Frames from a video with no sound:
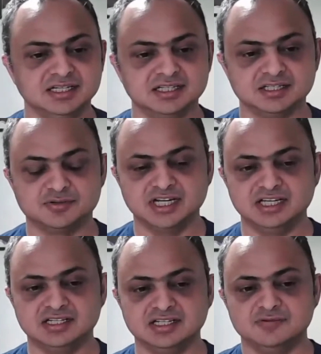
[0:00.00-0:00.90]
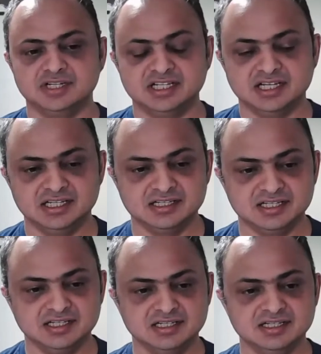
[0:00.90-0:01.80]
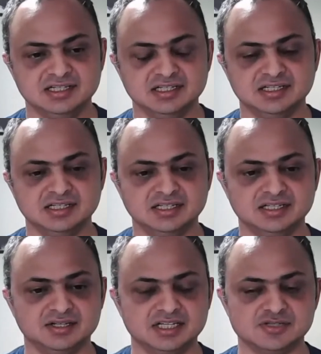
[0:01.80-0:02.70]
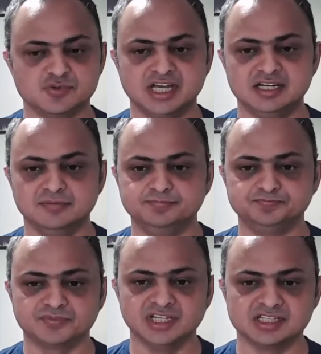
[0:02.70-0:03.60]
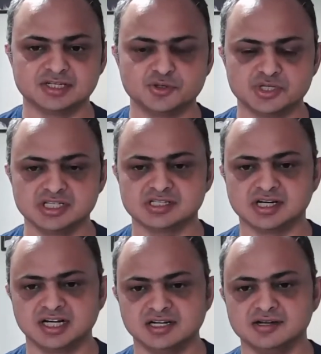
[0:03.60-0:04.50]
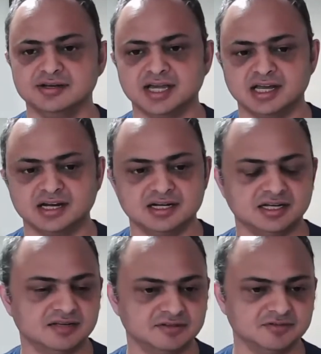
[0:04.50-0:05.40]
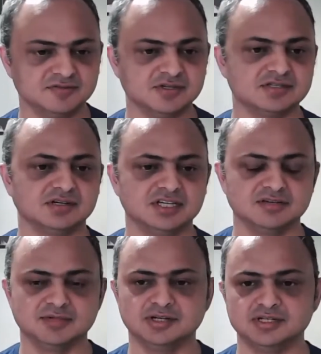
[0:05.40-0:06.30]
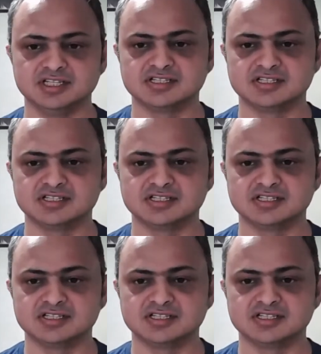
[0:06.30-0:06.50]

the 2018 2019 uh, you know is when institutions started to look at it and everyone was talking about